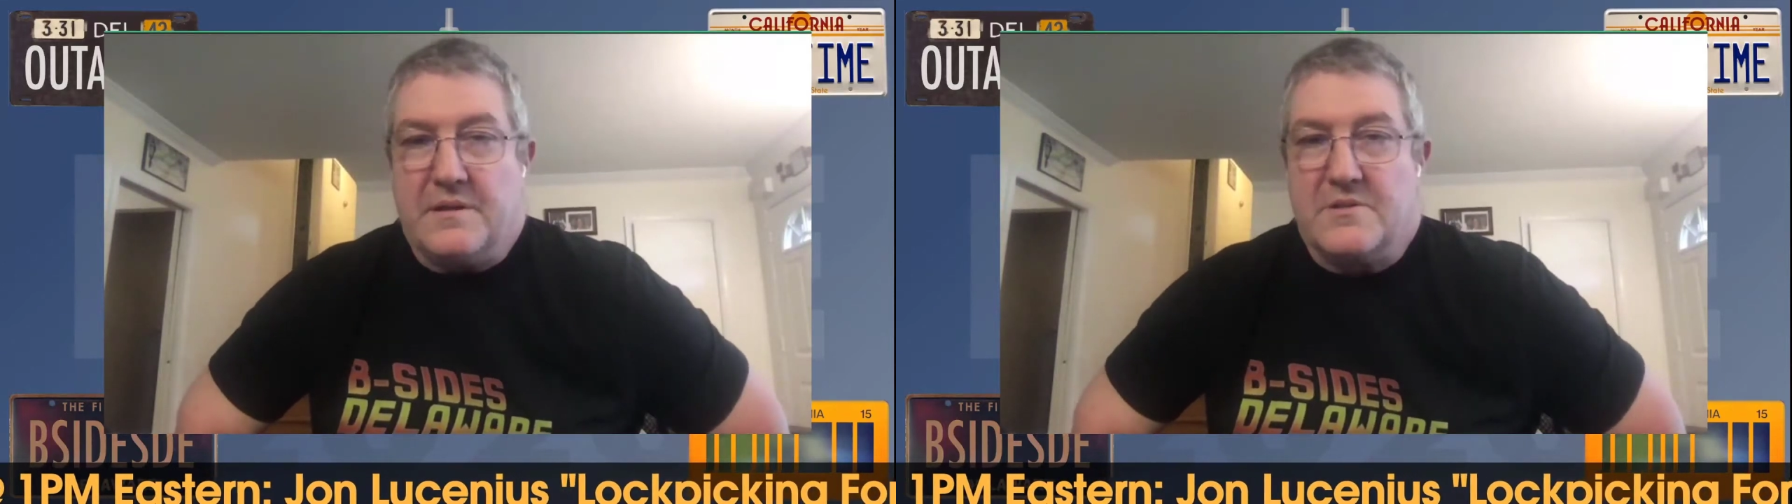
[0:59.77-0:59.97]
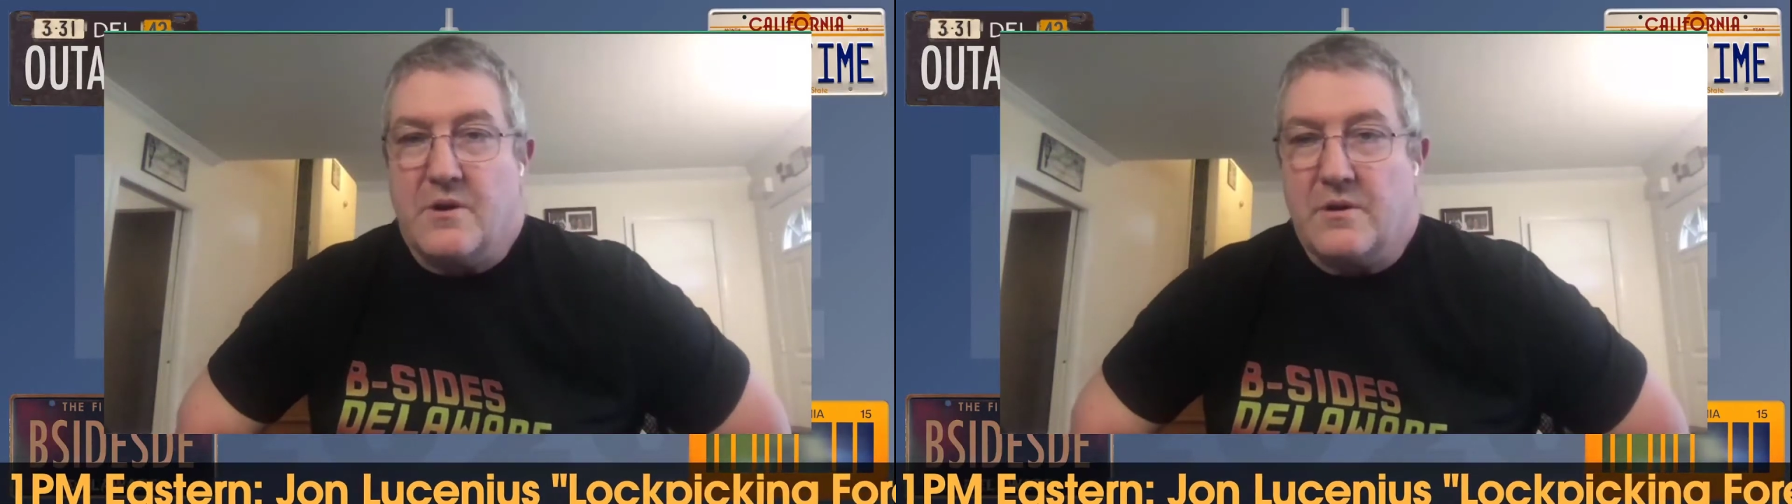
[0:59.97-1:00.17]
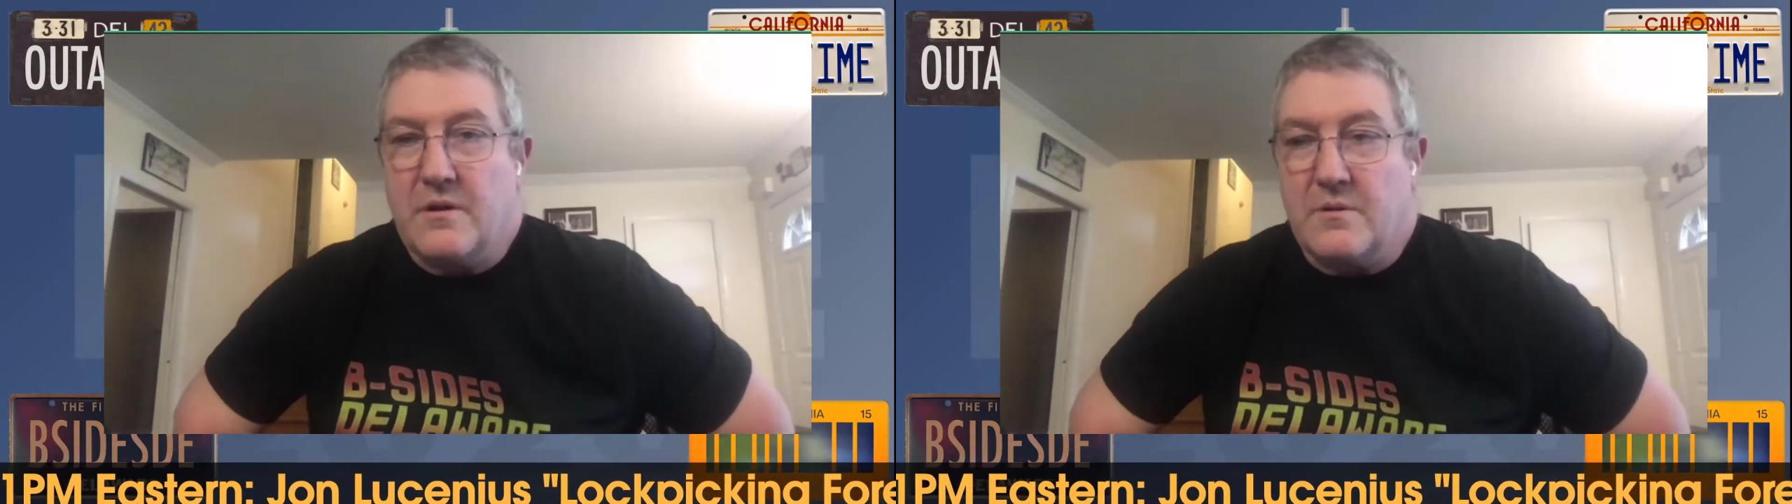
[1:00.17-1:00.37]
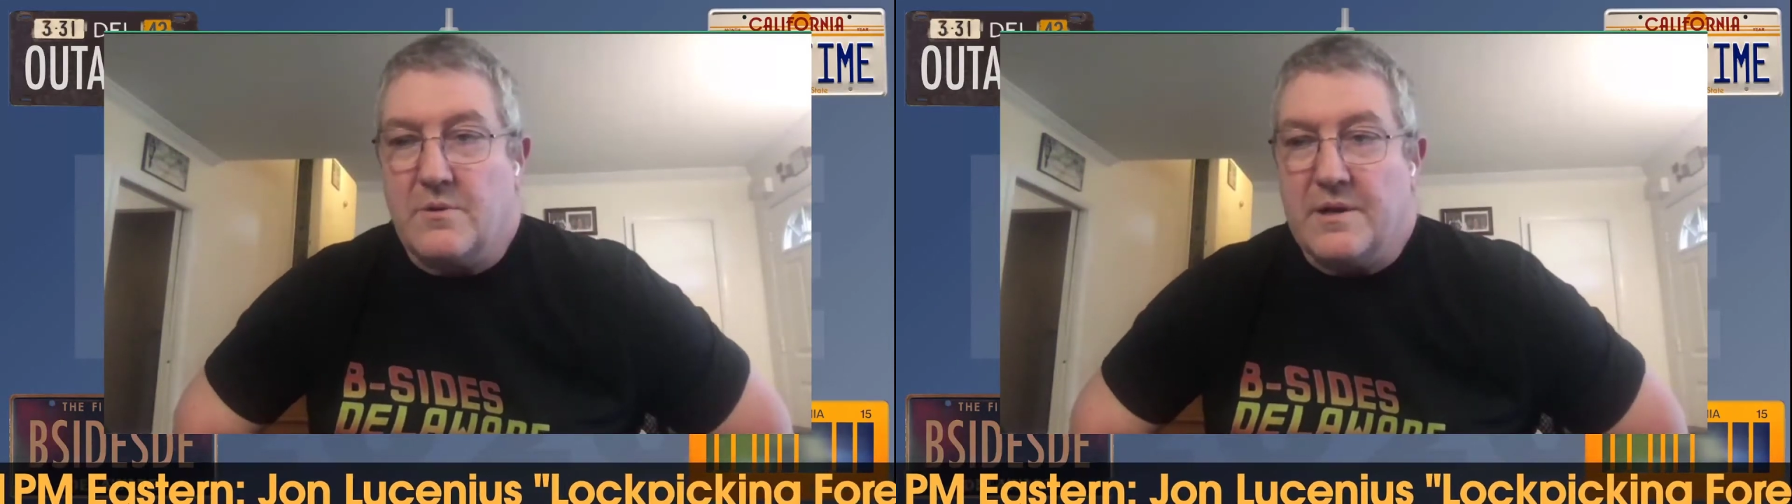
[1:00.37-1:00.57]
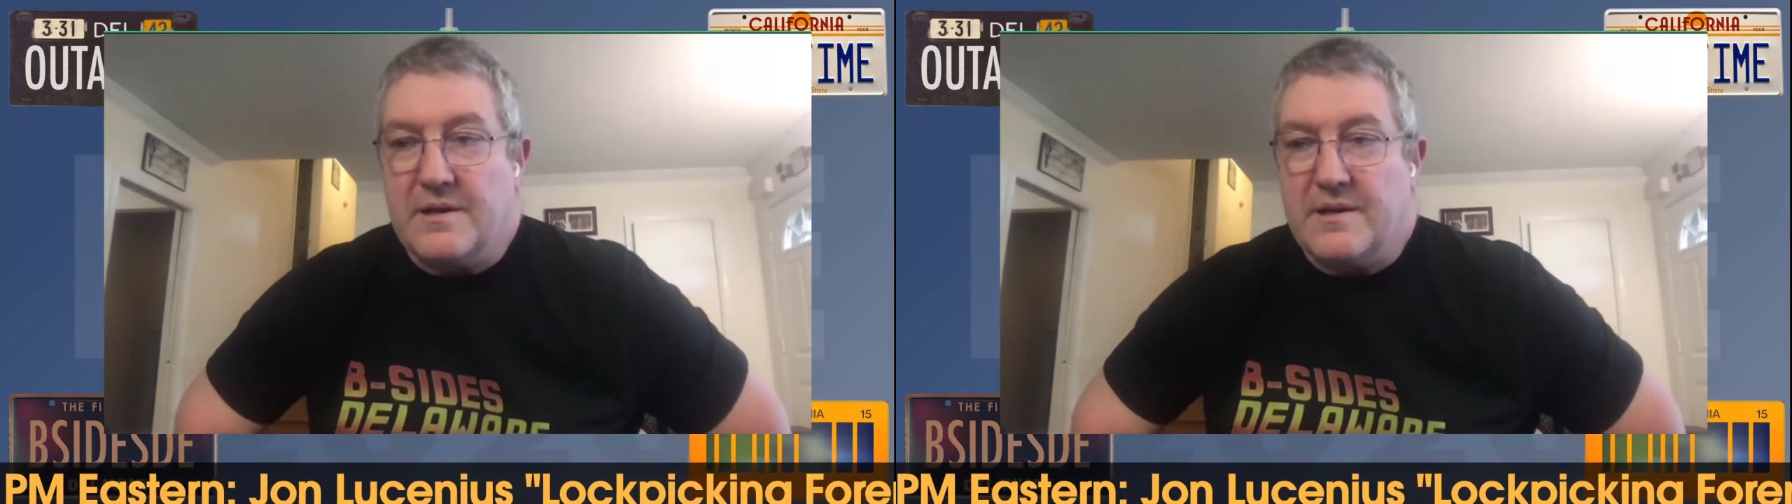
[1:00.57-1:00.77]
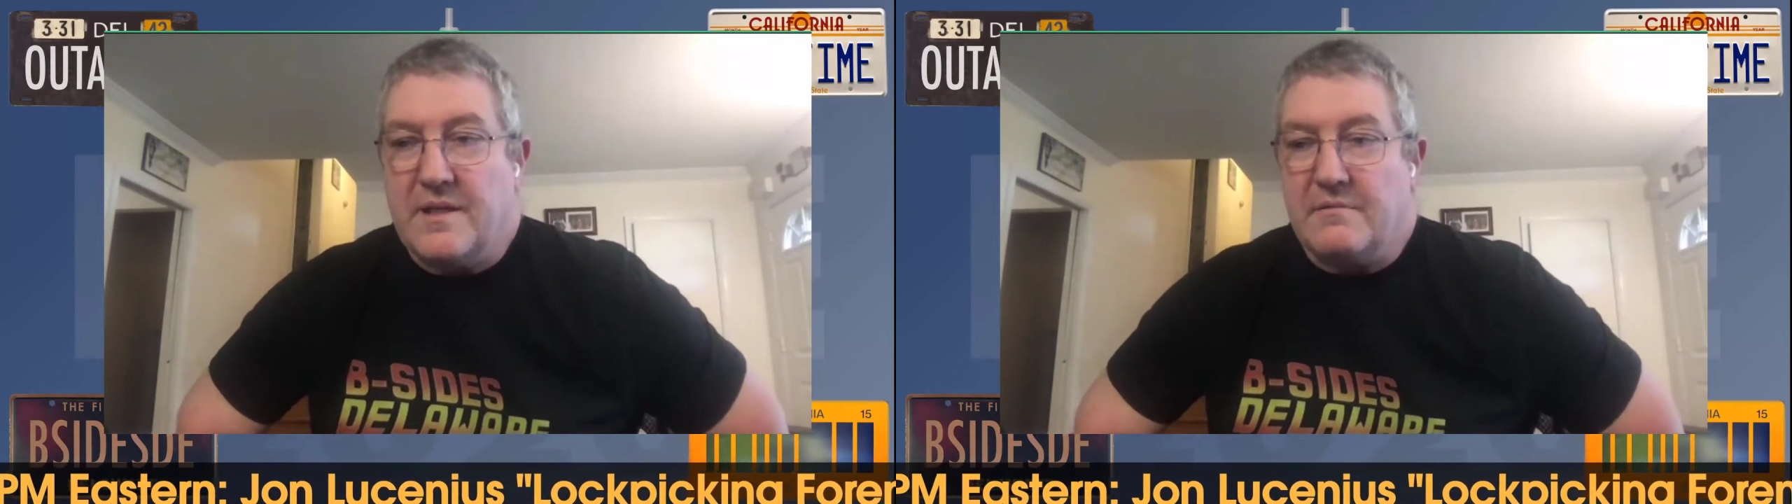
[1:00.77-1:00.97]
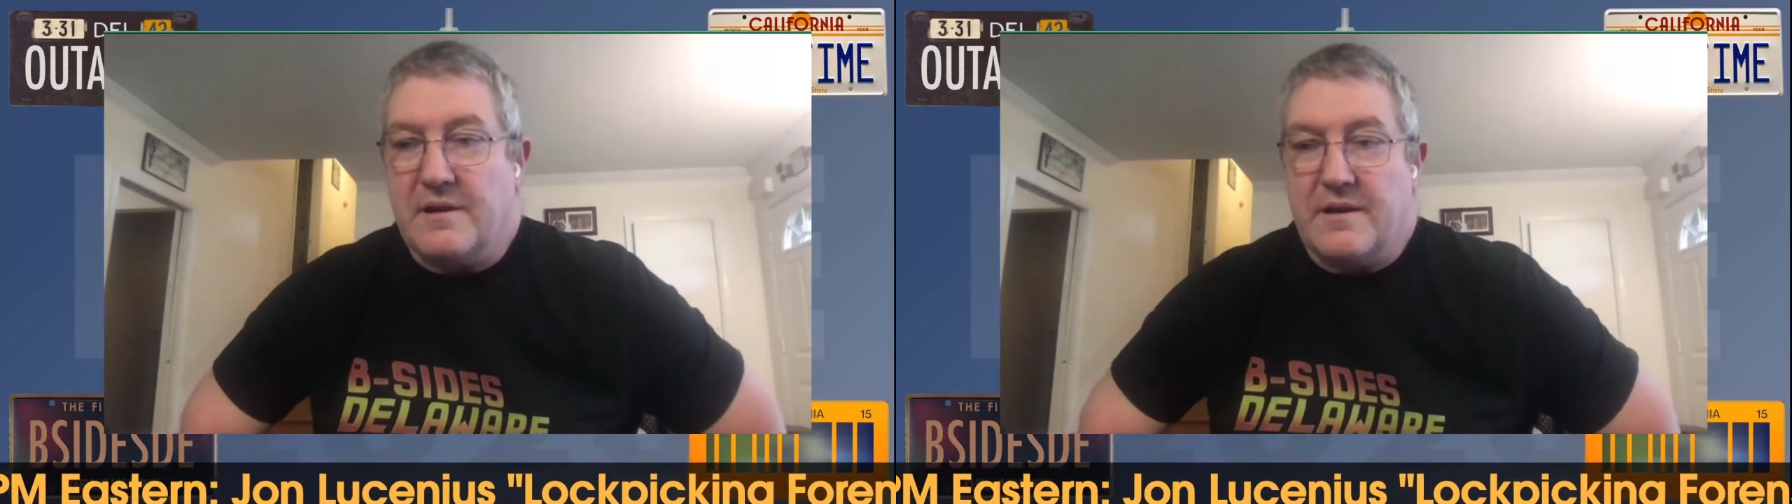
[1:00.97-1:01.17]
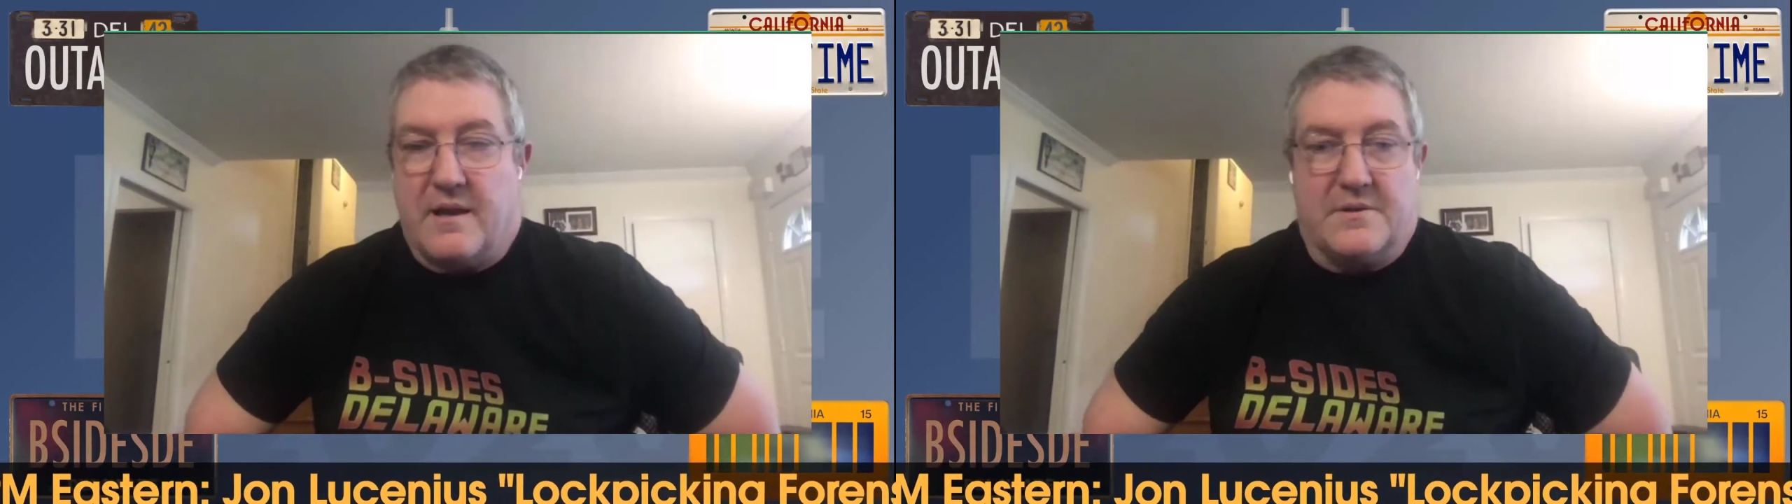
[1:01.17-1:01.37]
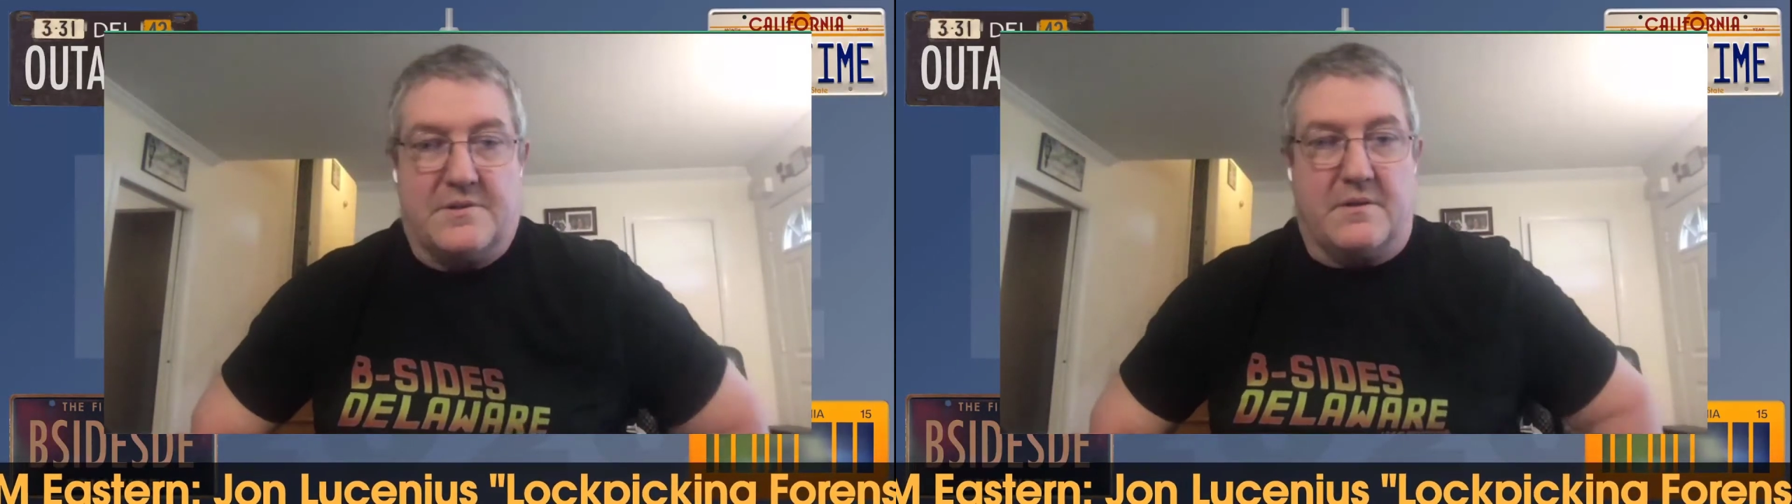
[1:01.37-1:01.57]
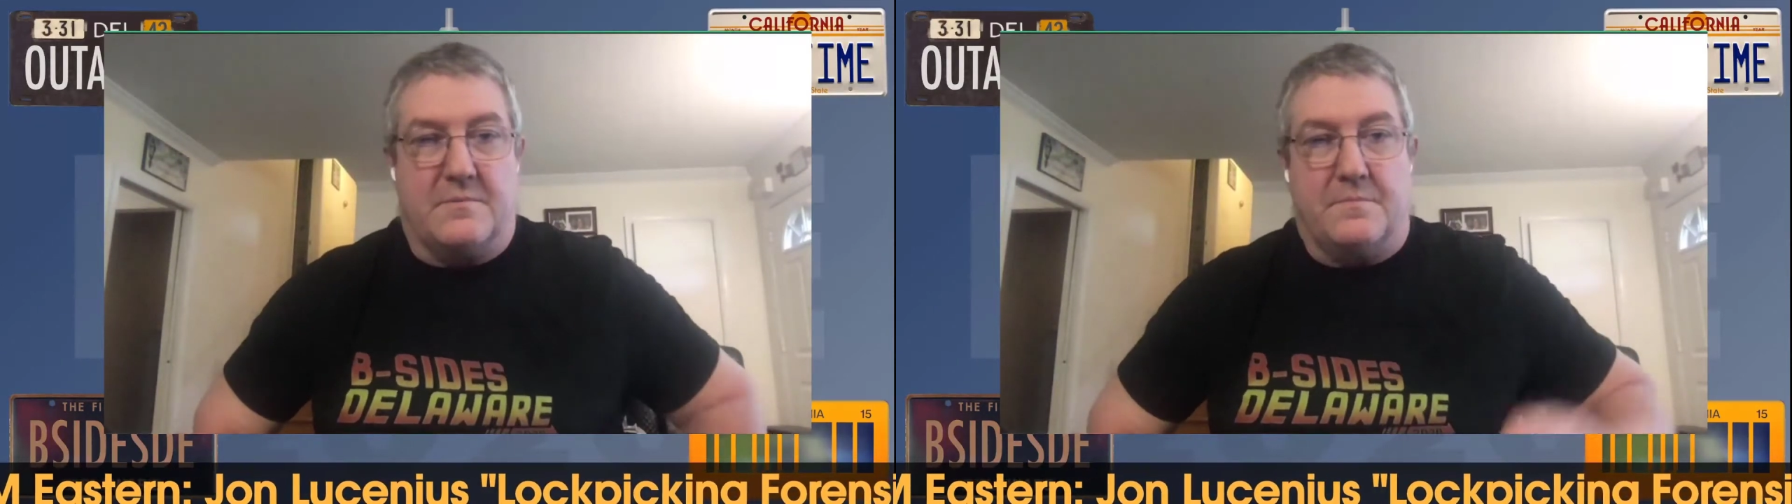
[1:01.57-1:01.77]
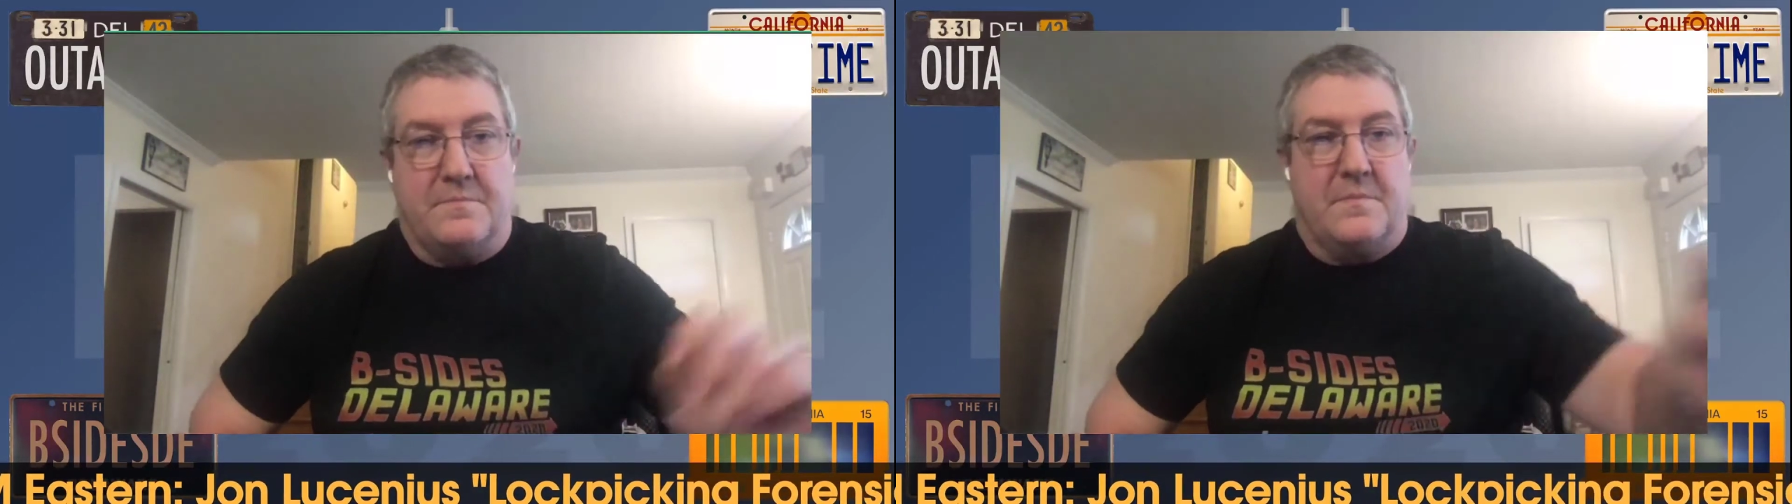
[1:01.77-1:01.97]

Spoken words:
Discord aren't working together right now, so